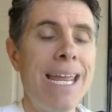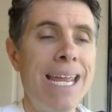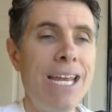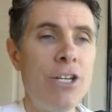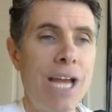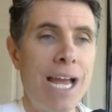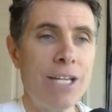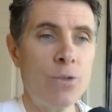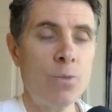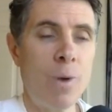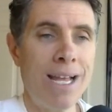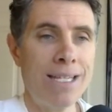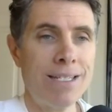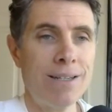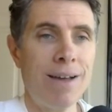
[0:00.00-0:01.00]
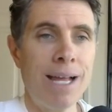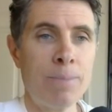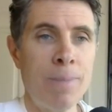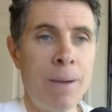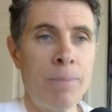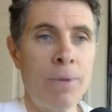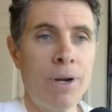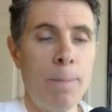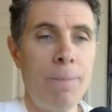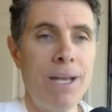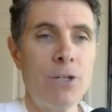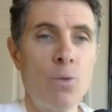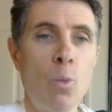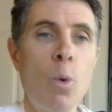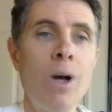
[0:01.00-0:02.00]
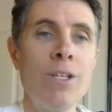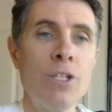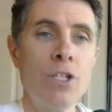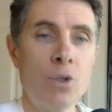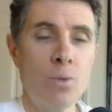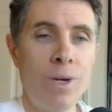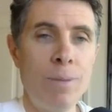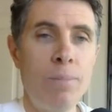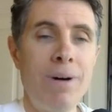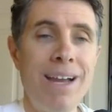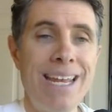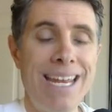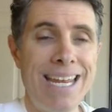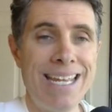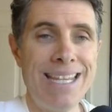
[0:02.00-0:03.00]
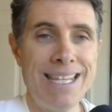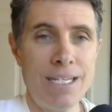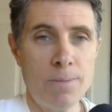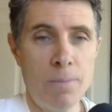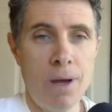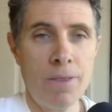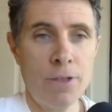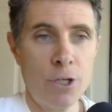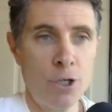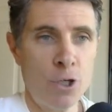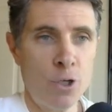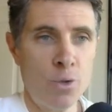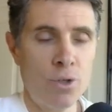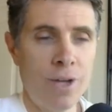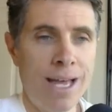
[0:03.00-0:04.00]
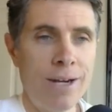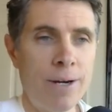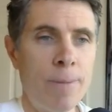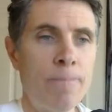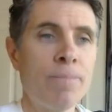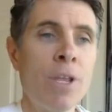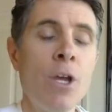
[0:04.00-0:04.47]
Each SYS Select member can pitch one screenplay in this monthly newsletter.